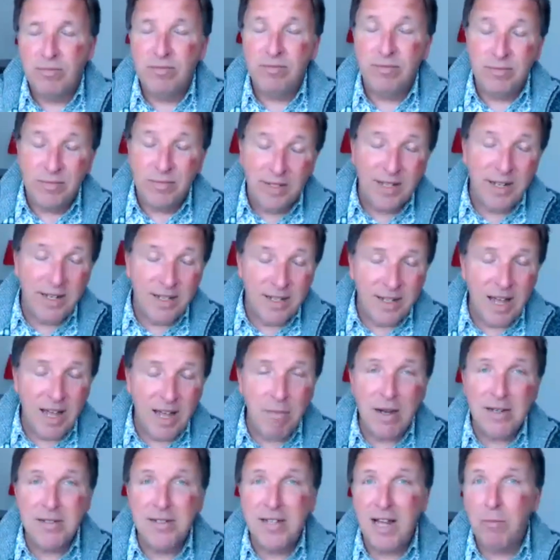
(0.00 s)
you know, again,
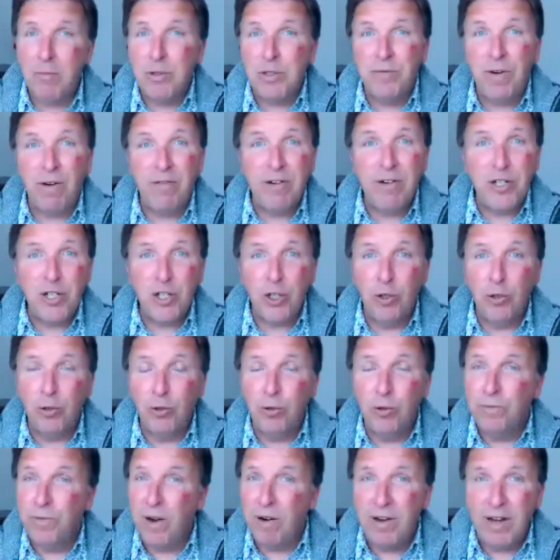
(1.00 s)
my dad was very
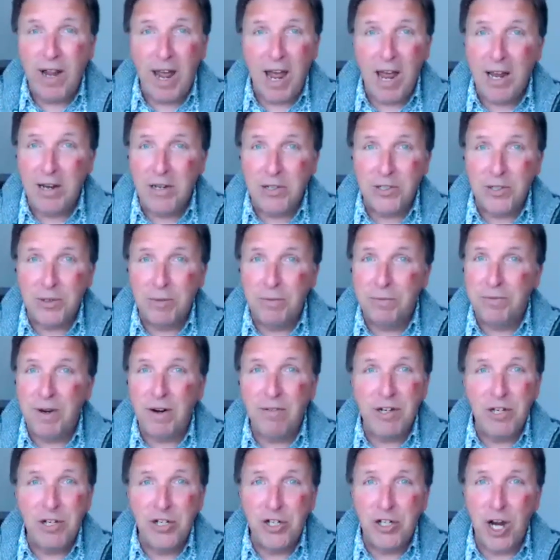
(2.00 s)
tall, very handsome,
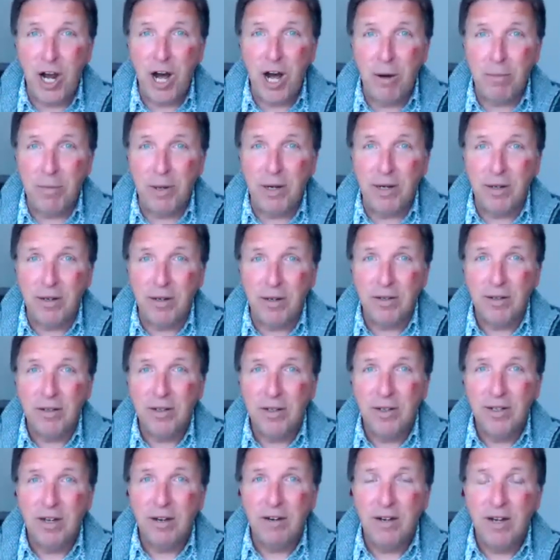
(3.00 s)
very charming.
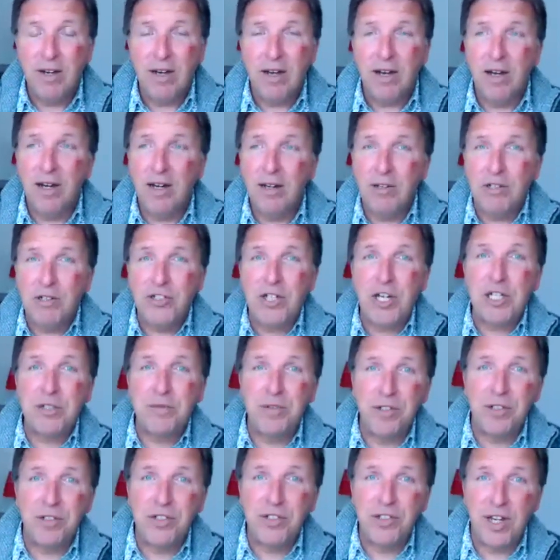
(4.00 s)
Uh, he's six
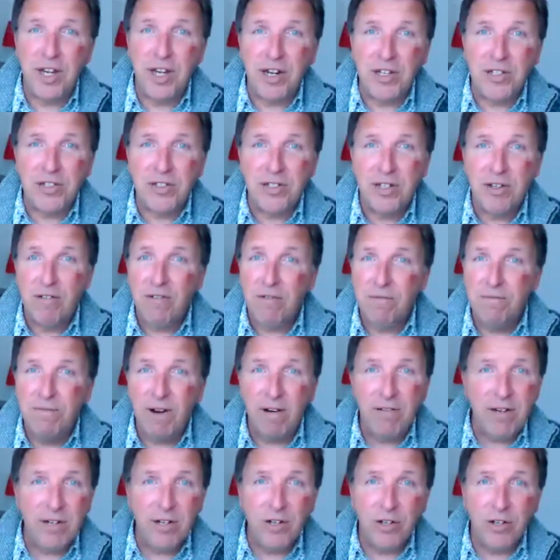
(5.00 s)
foot six,
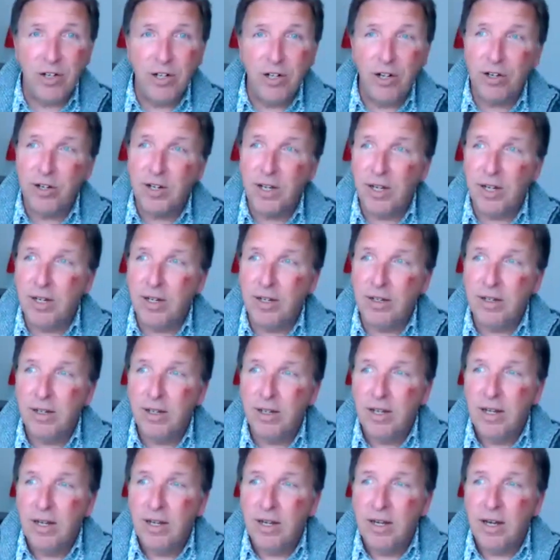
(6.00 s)
very good looking,
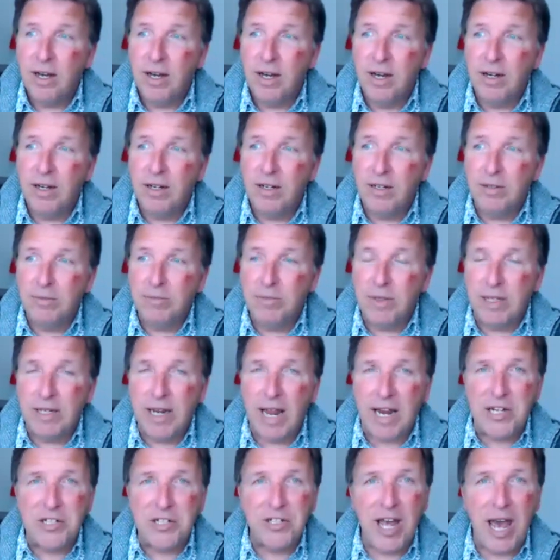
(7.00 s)
um, an
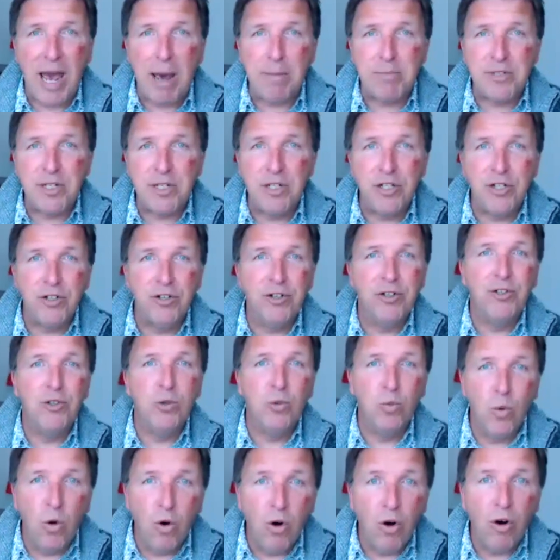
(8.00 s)
ex-captain during the
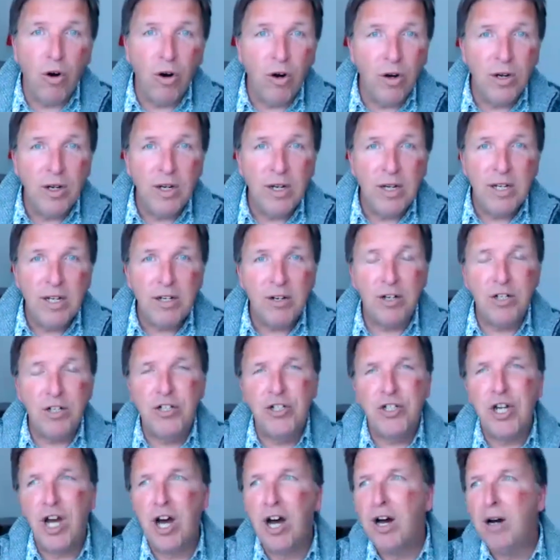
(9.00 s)
war, could
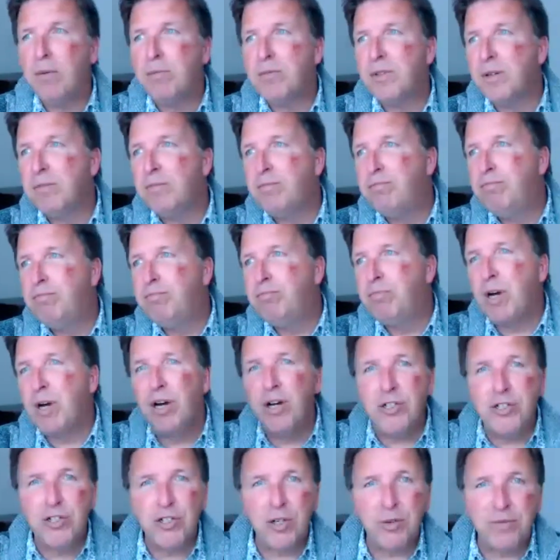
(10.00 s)
charm the
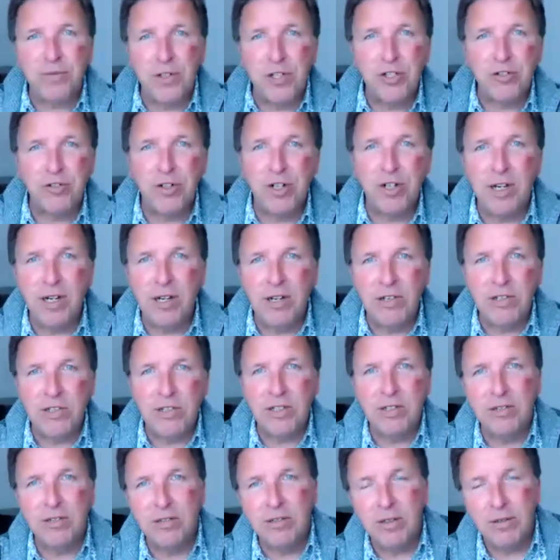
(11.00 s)
birds off the trees
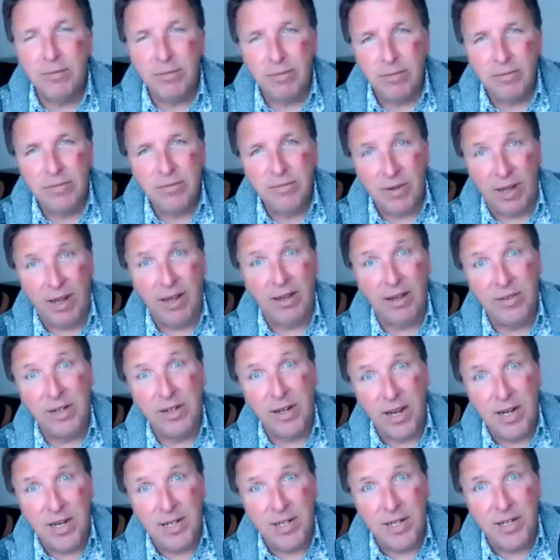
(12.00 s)
and and the
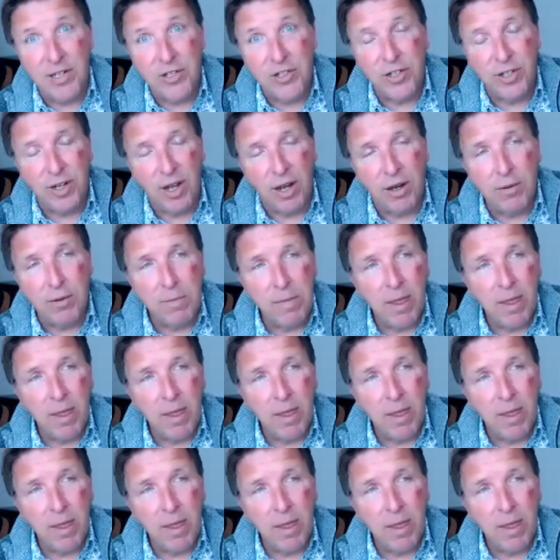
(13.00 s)
ladies, you know.